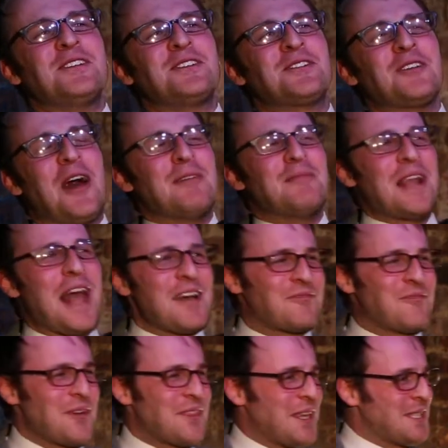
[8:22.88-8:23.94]
so I'm
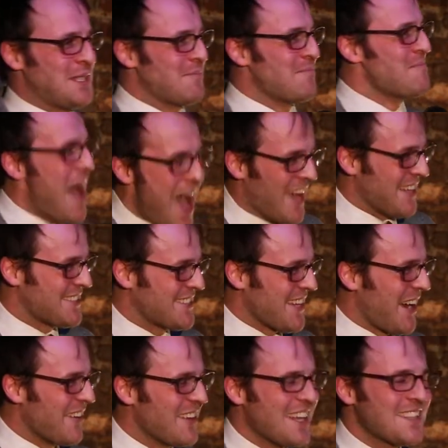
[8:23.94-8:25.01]
left with this mess.
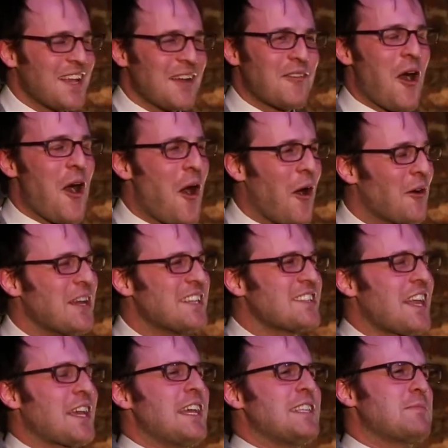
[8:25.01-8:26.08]
I, it's like a horror. It's
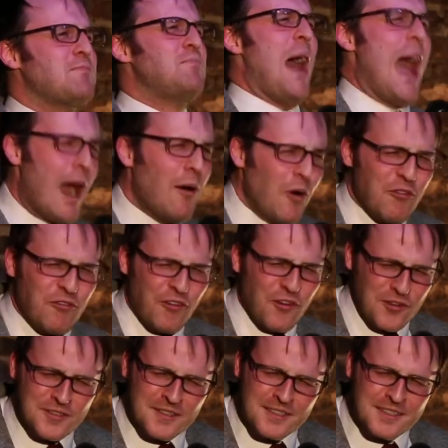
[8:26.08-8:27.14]
like a, it's
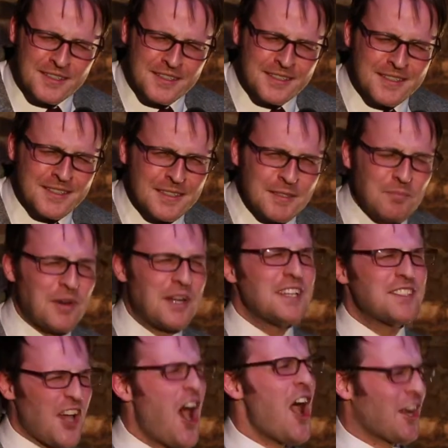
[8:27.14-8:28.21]
powerful but
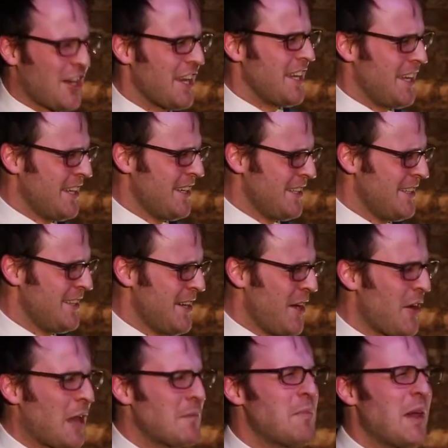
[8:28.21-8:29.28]
it's ugly. You
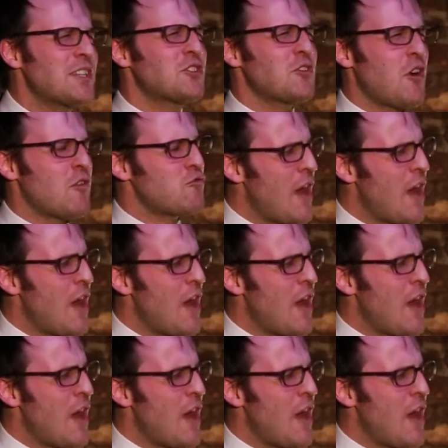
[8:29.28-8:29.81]
know, like picture a